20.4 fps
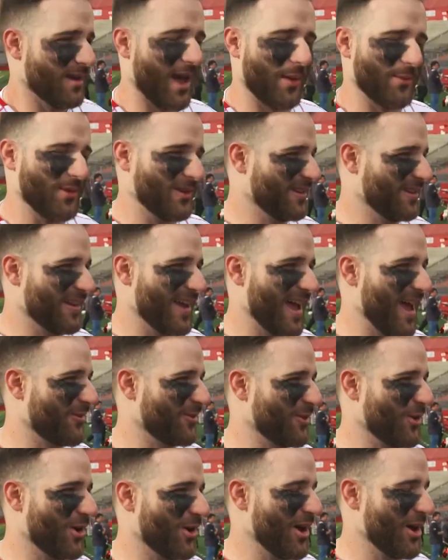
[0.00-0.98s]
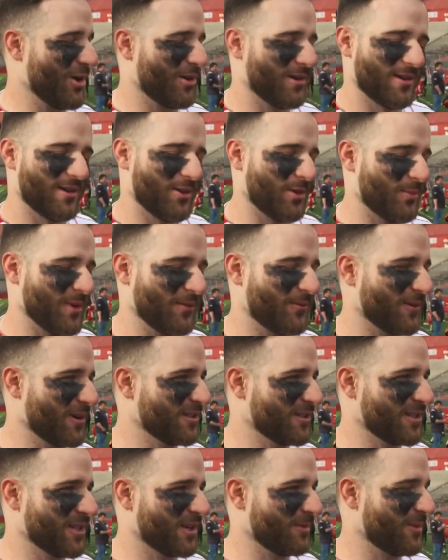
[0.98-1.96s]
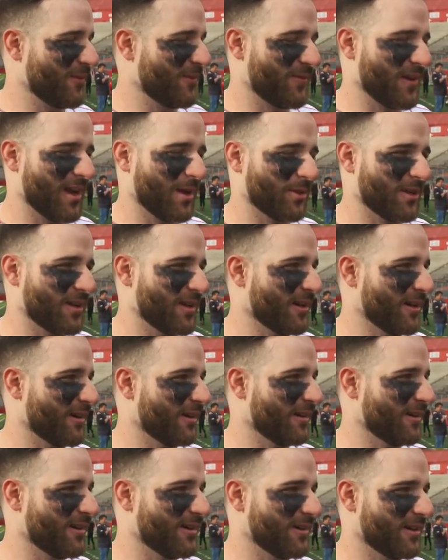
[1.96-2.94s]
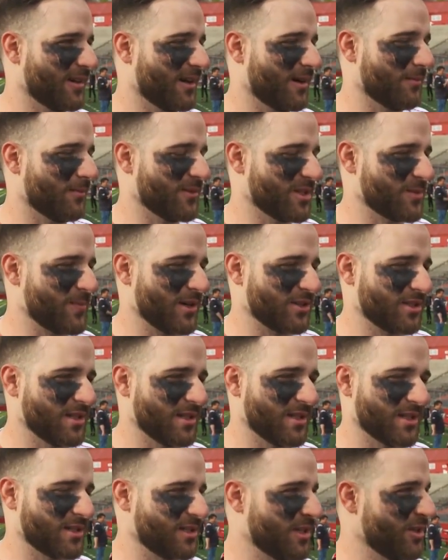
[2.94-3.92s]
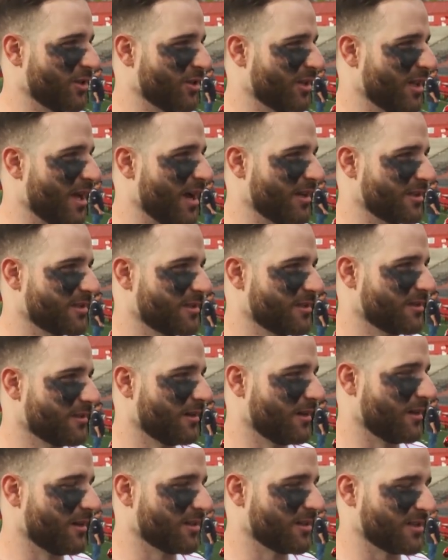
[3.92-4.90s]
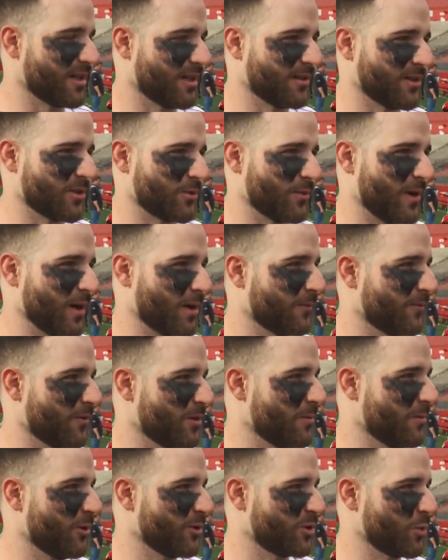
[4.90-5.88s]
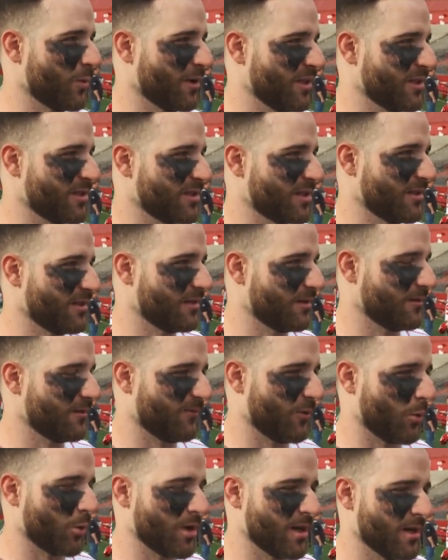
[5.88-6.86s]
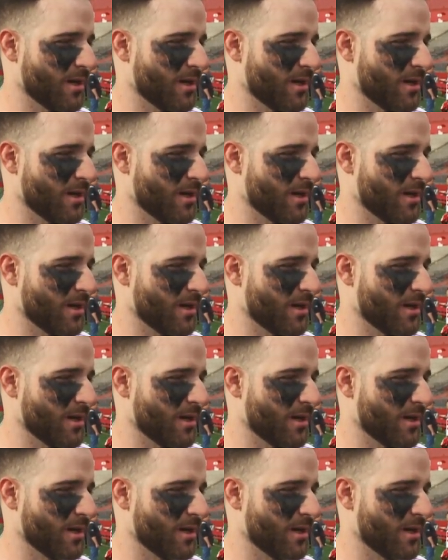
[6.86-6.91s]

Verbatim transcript: I mean, having all, all my friends here, my family here, and um, especially the senior class, uh, setting this record for the most wins in four